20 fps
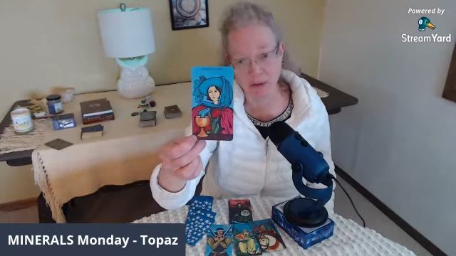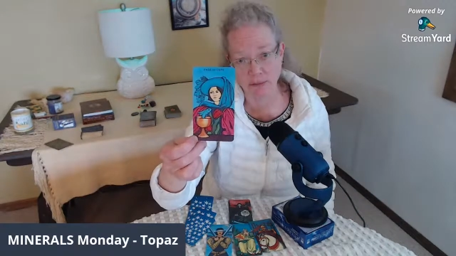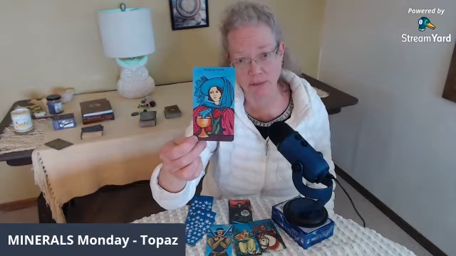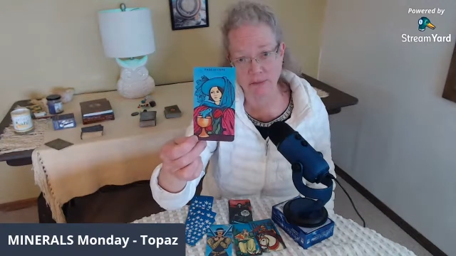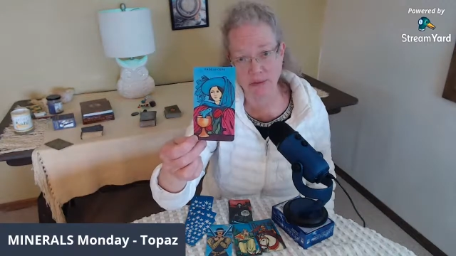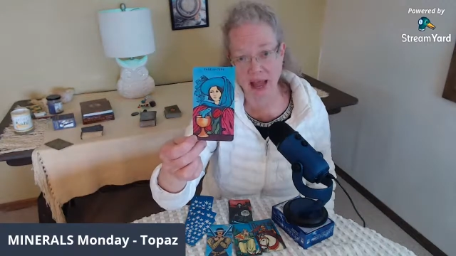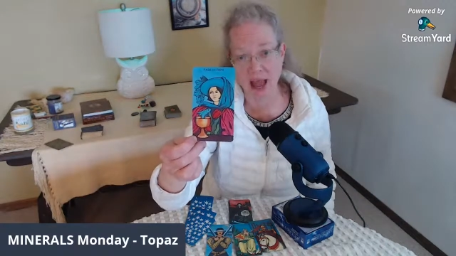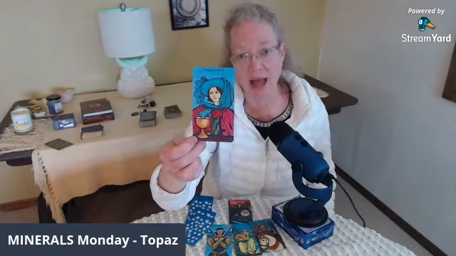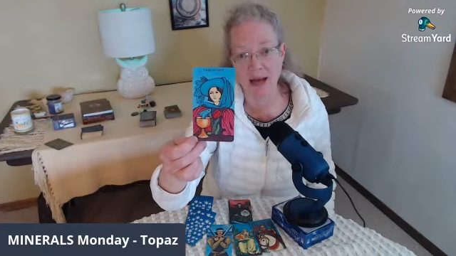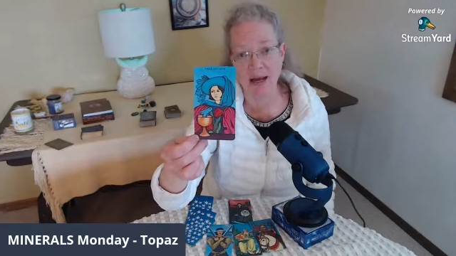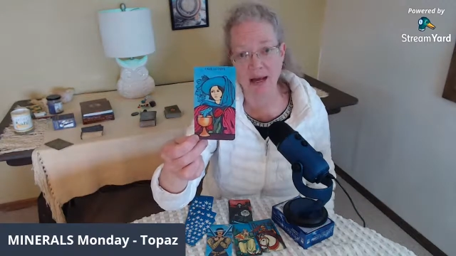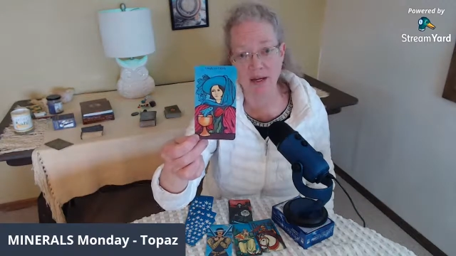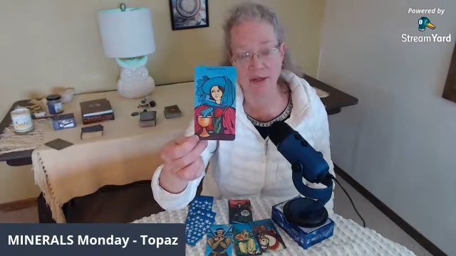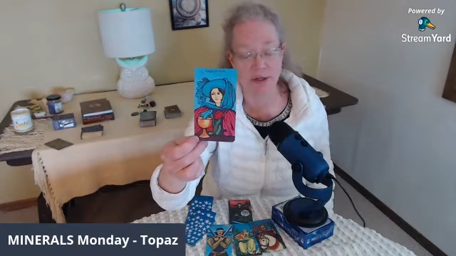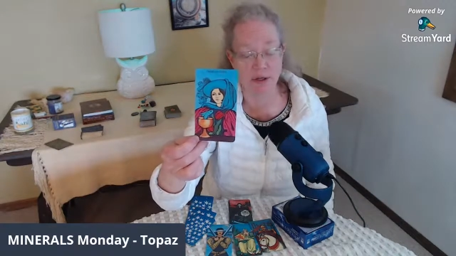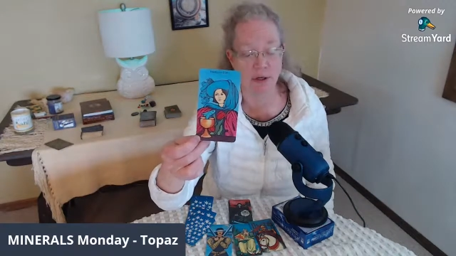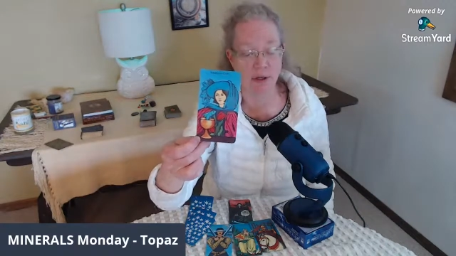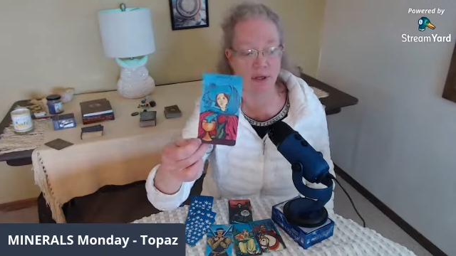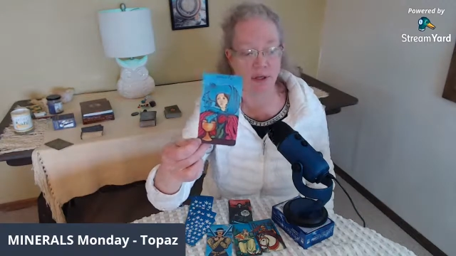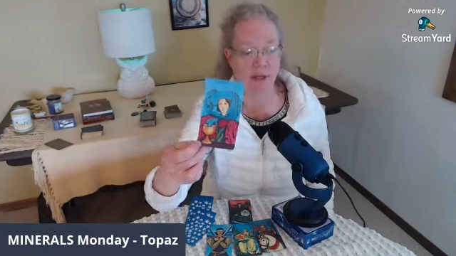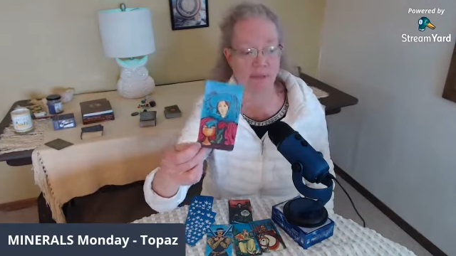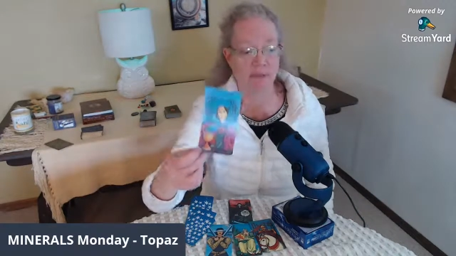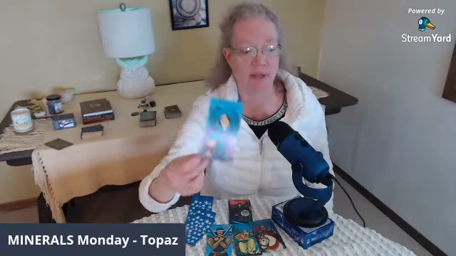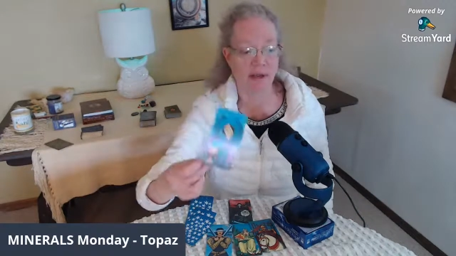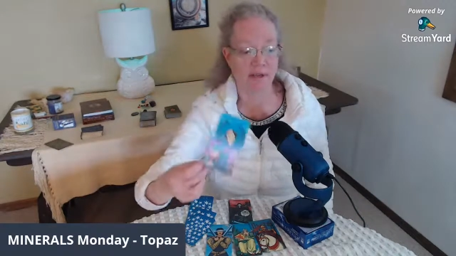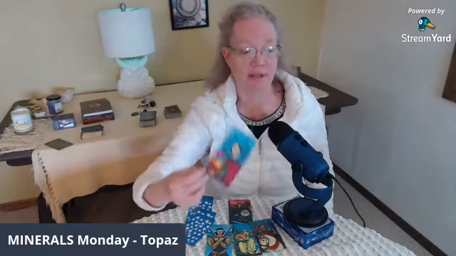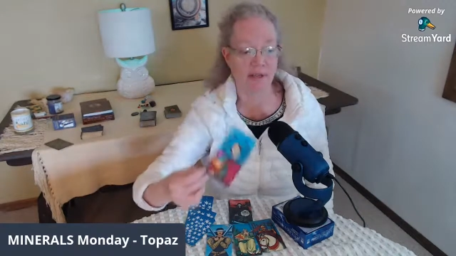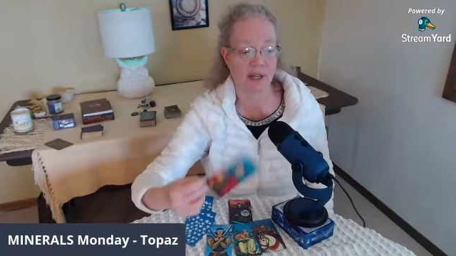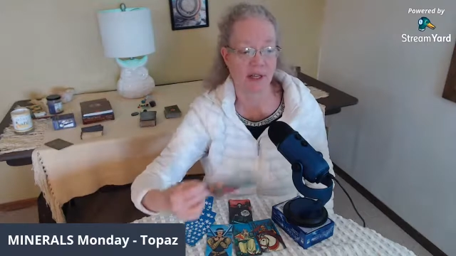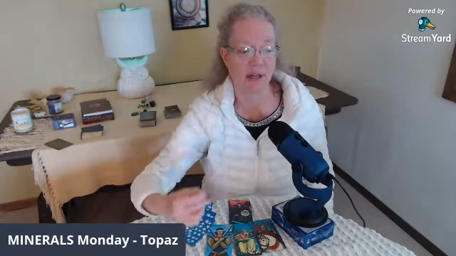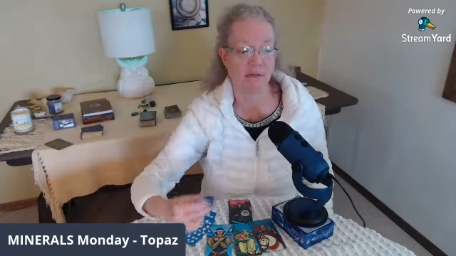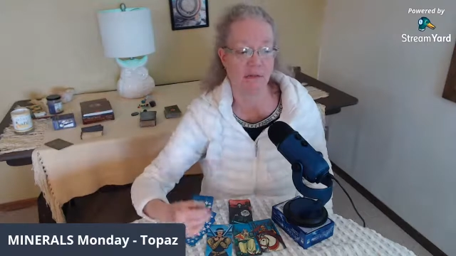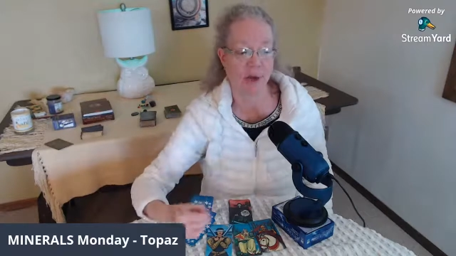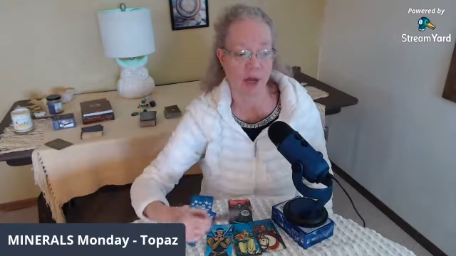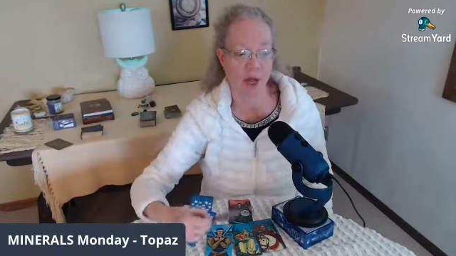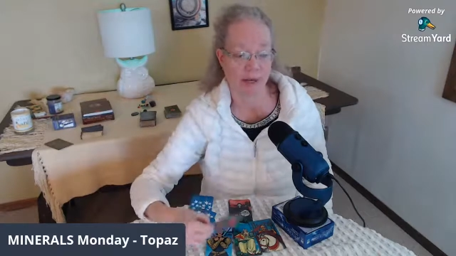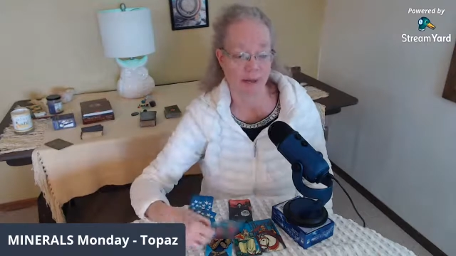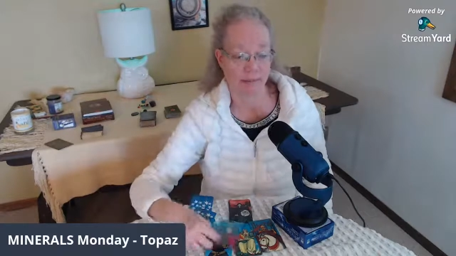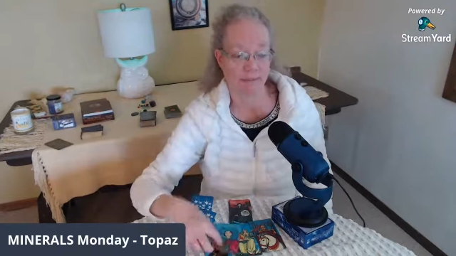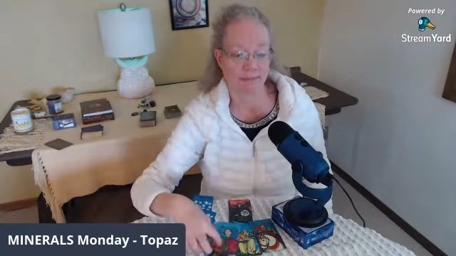look bad and shooting themselves in the
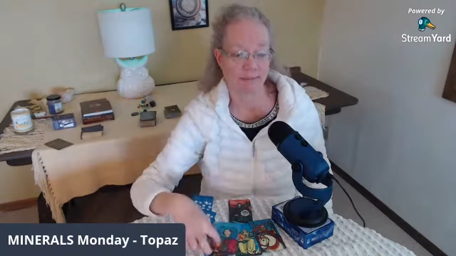foot.